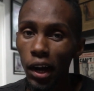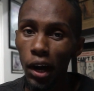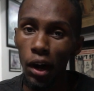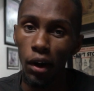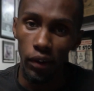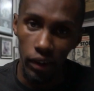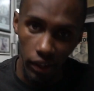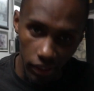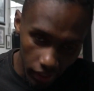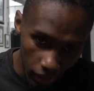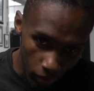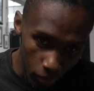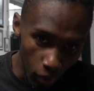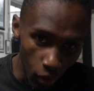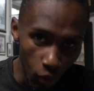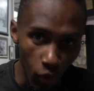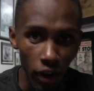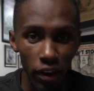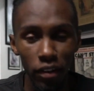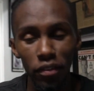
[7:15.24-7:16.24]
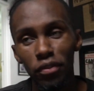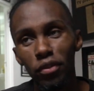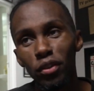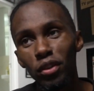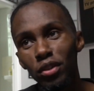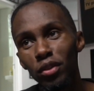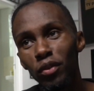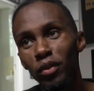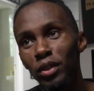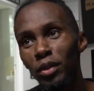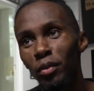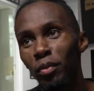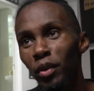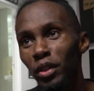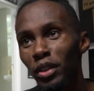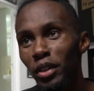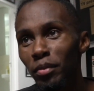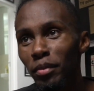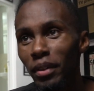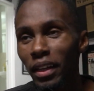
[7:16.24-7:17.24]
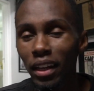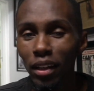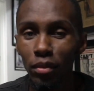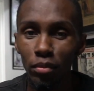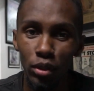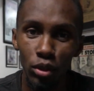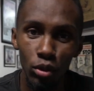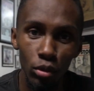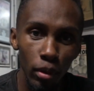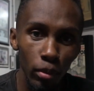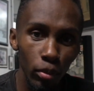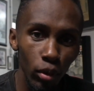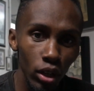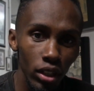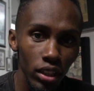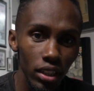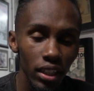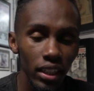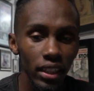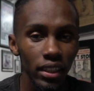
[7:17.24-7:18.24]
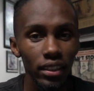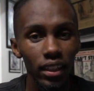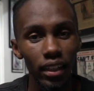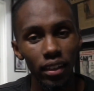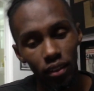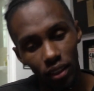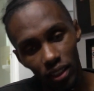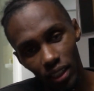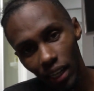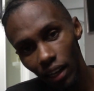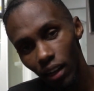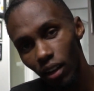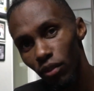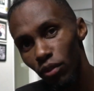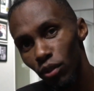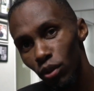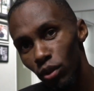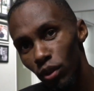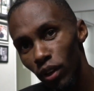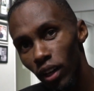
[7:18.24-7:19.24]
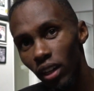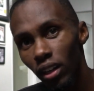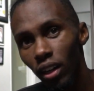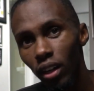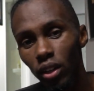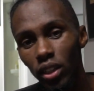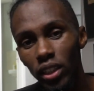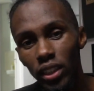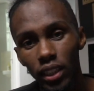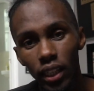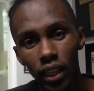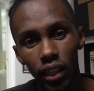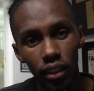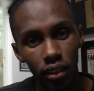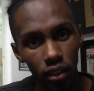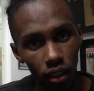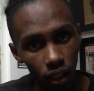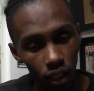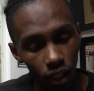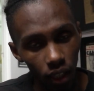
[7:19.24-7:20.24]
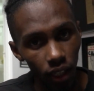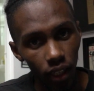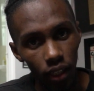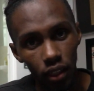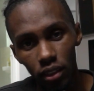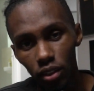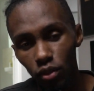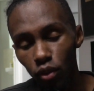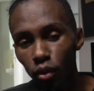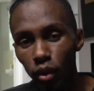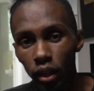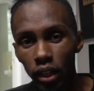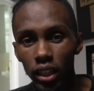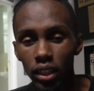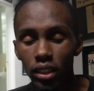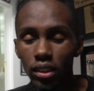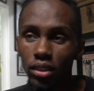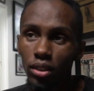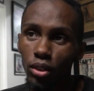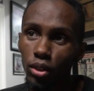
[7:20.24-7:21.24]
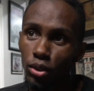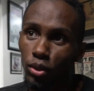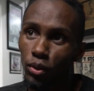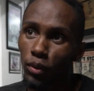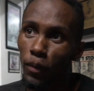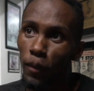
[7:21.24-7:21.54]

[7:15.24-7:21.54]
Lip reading: And I thank my wife also for supporting me and let me do my boxing. And I say I love you, and I want to say this for my kids also.